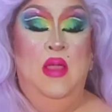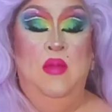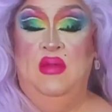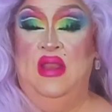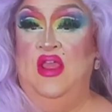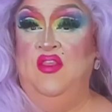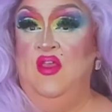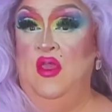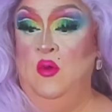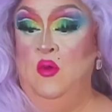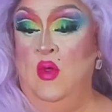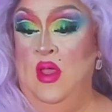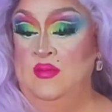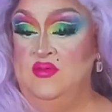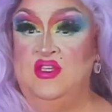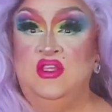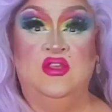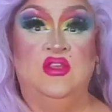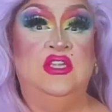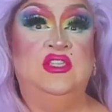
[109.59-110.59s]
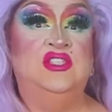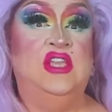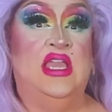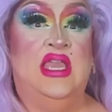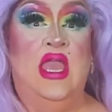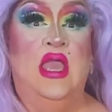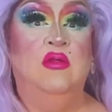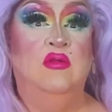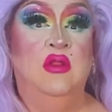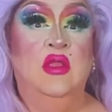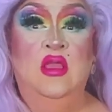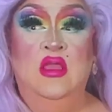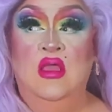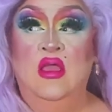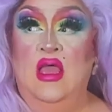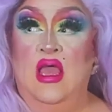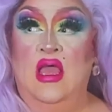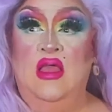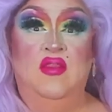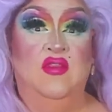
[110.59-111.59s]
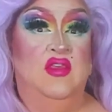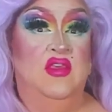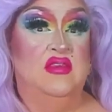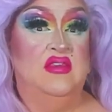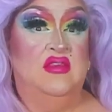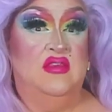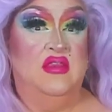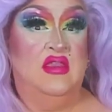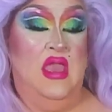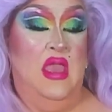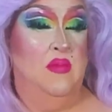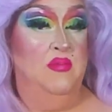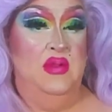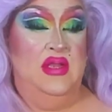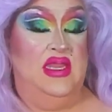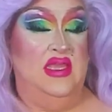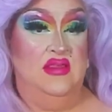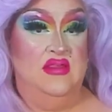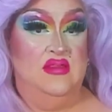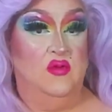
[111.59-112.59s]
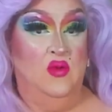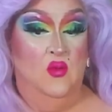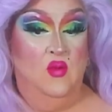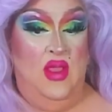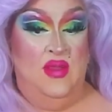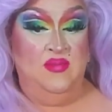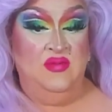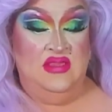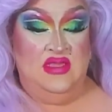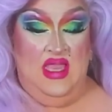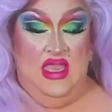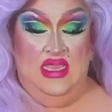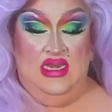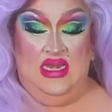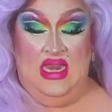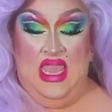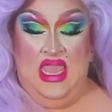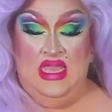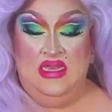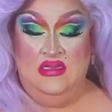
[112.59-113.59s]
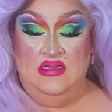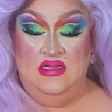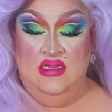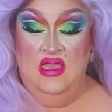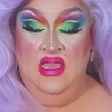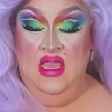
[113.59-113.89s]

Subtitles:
But I thought, I'm just going to check out this company's website, and